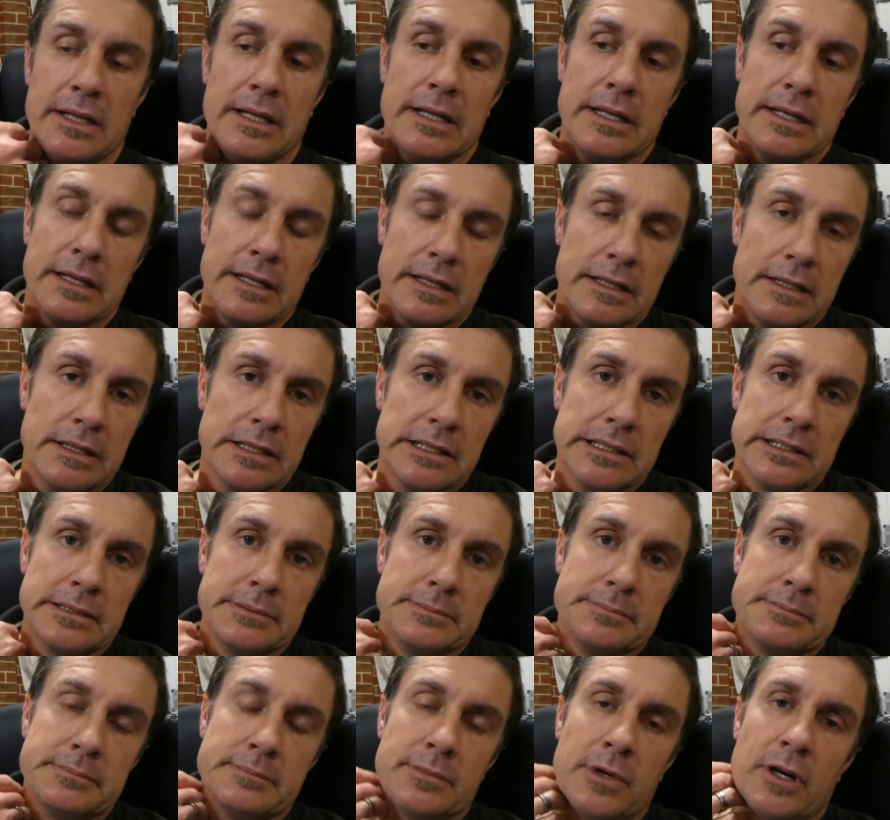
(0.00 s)

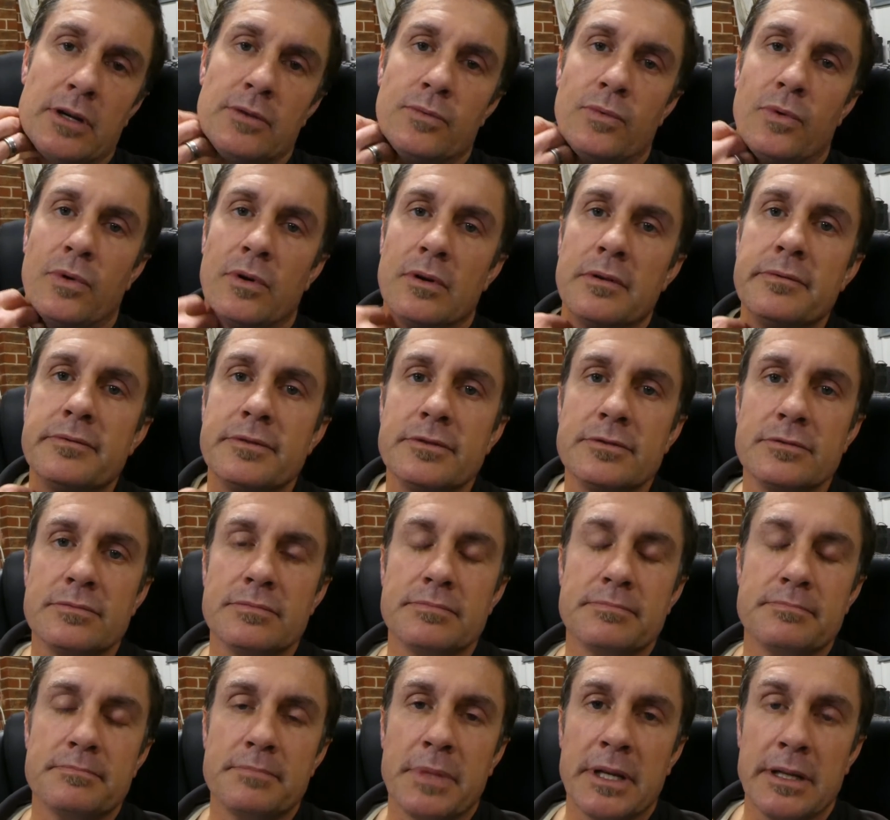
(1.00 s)
My wife has
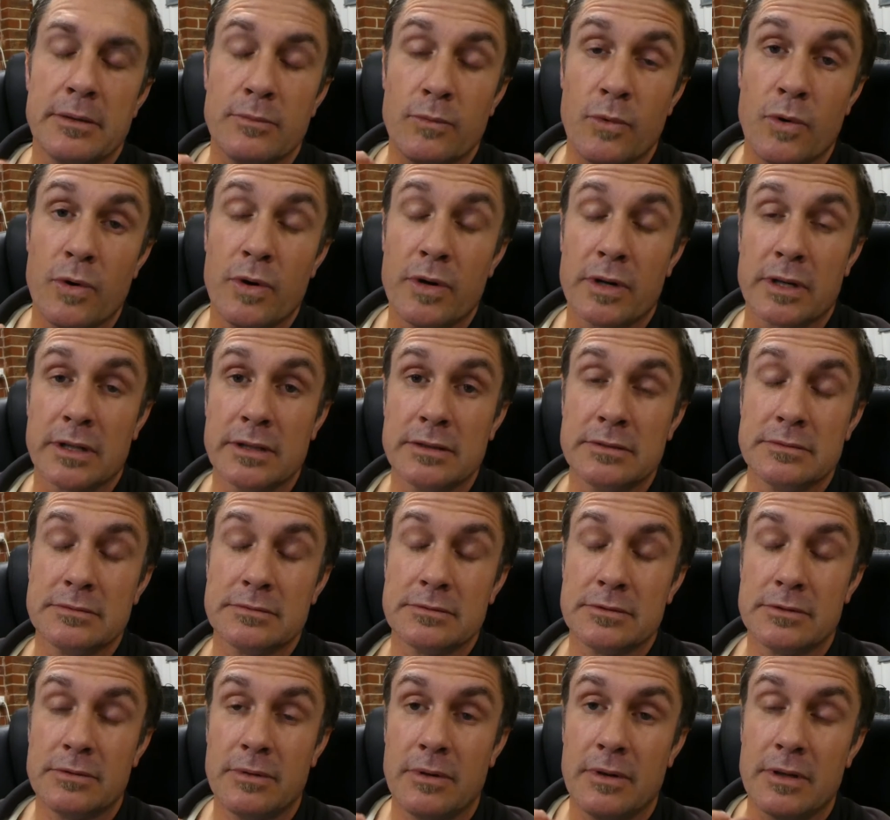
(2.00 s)
been working
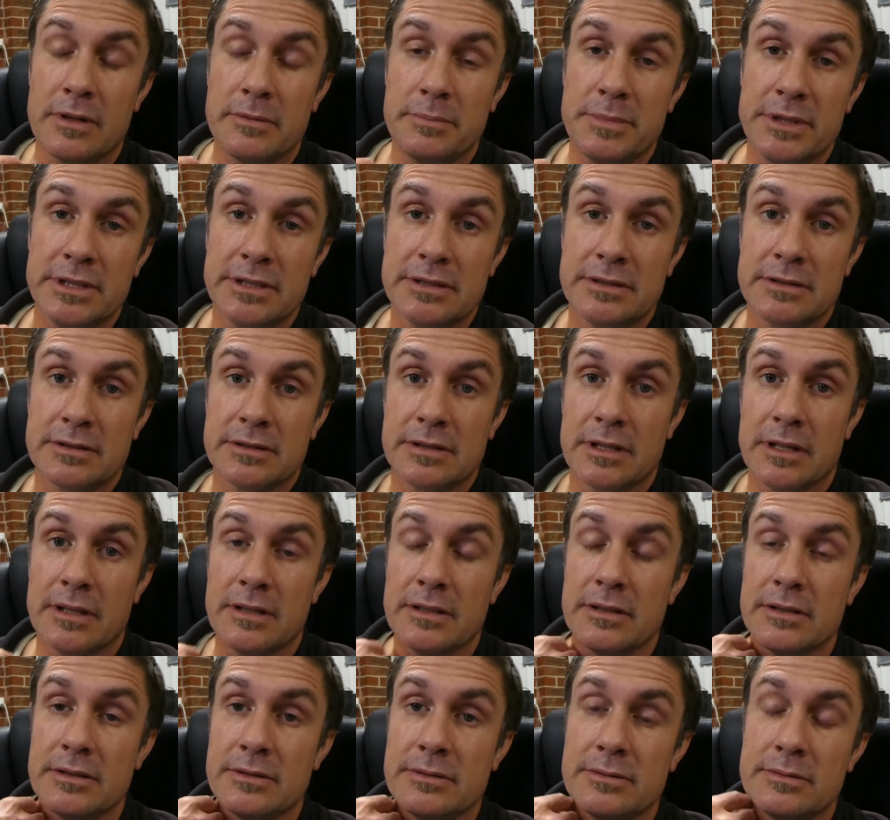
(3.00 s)
quite a bit,
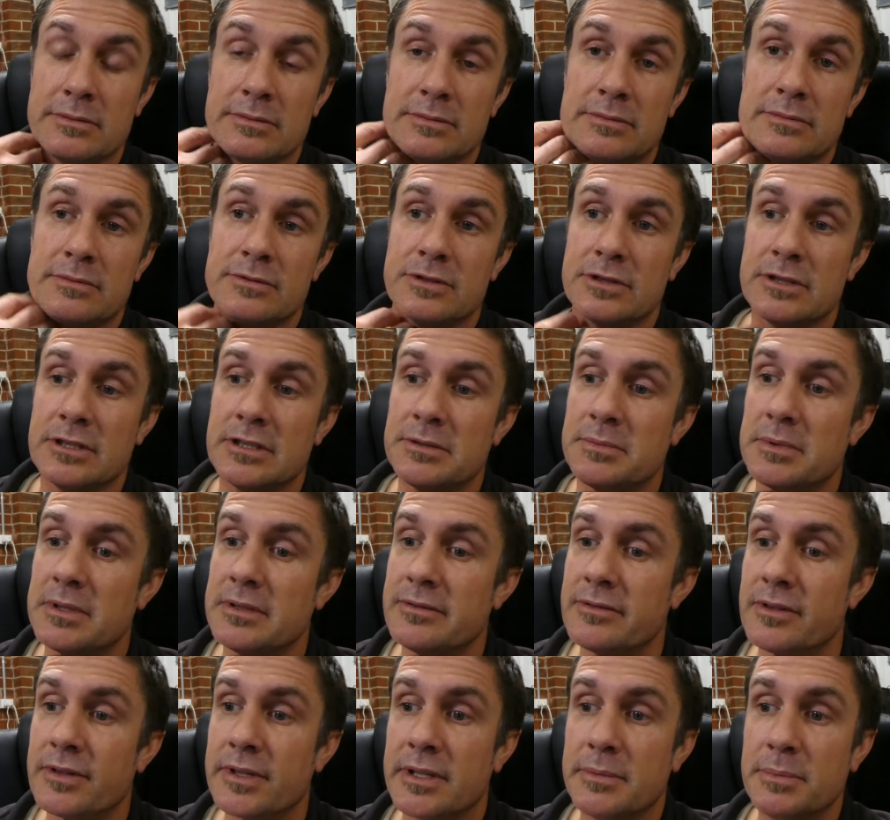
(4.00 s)
so she's
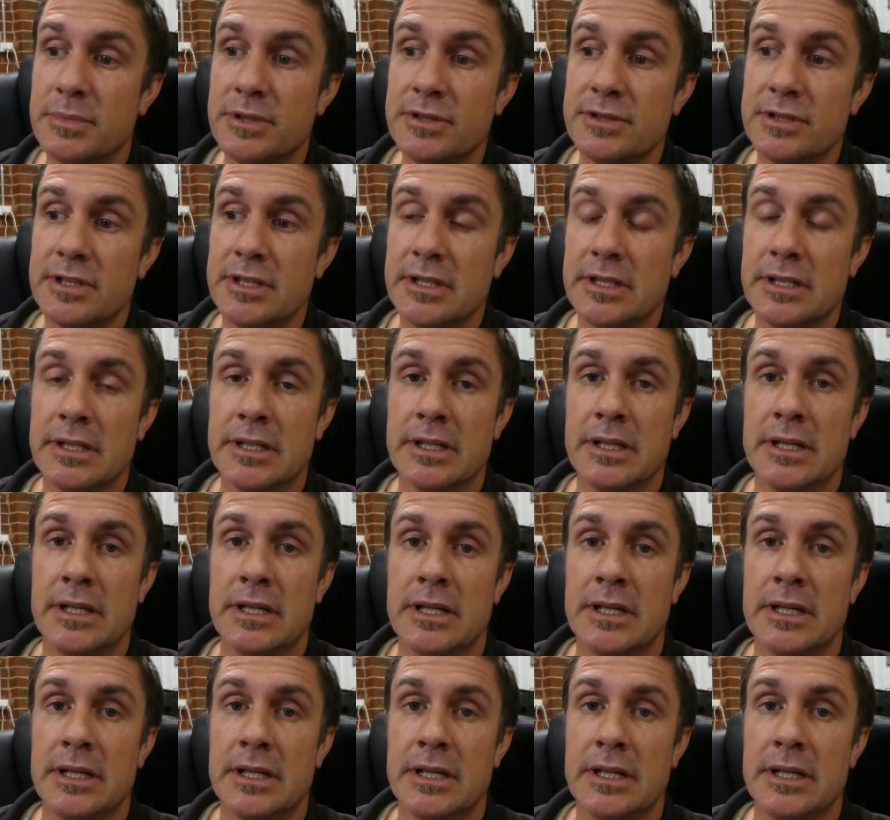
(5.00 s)
been very busy,